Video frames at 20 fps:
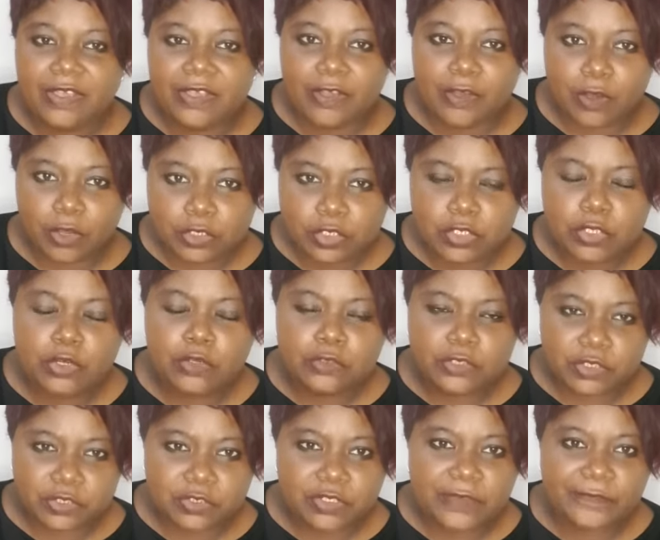God
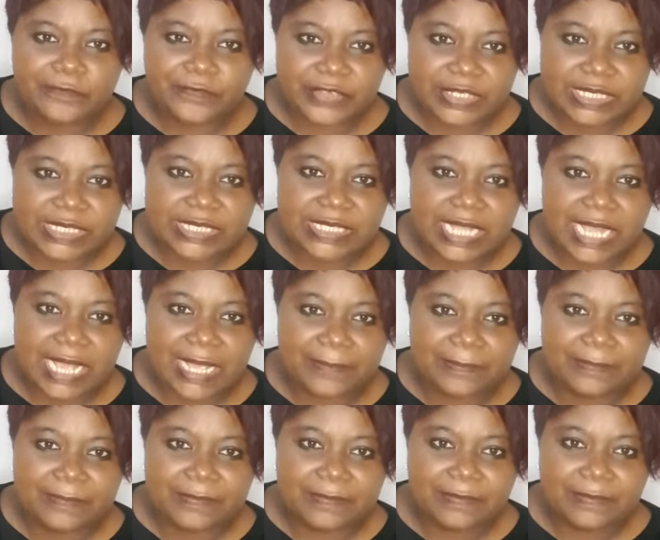told you the first
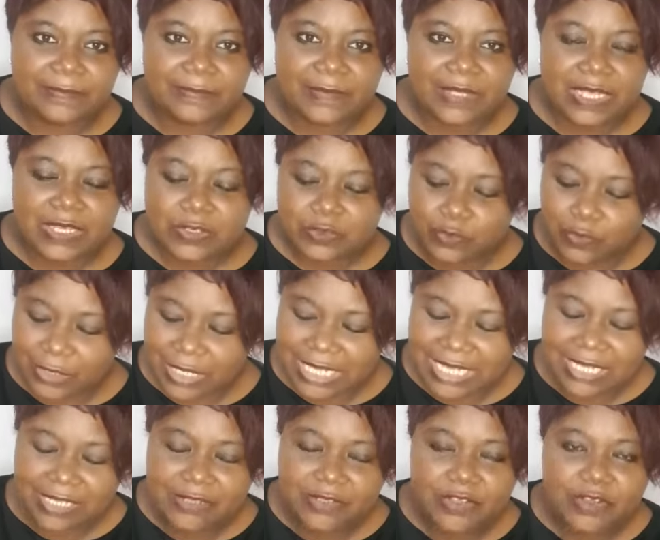time. You
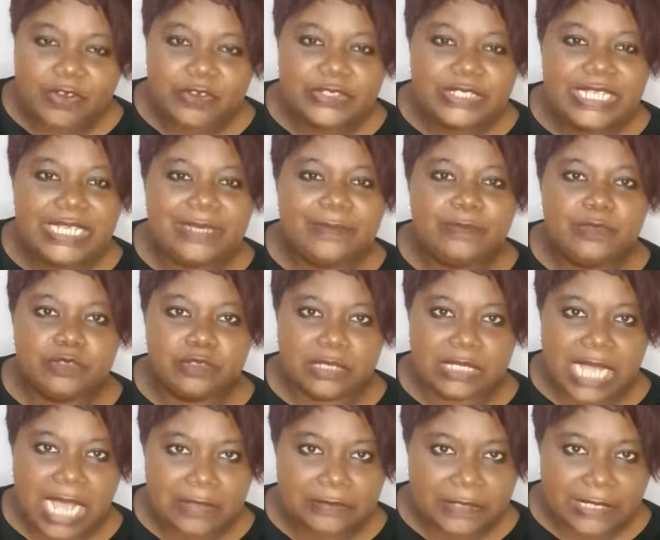ignored him, you
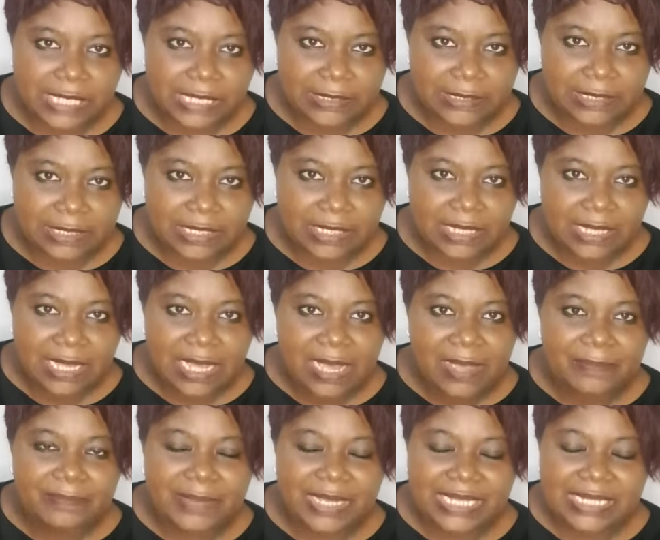doubted.
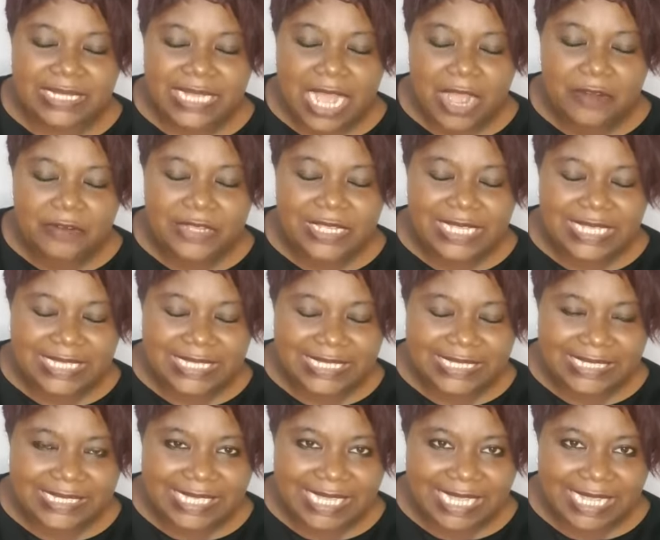But now he is
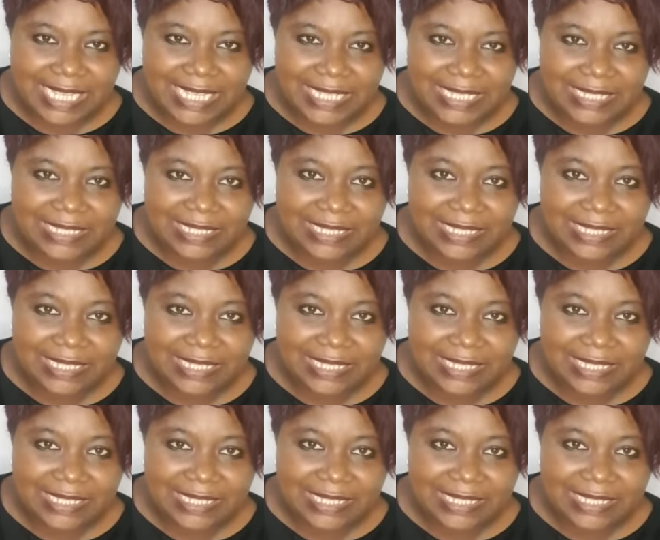saying,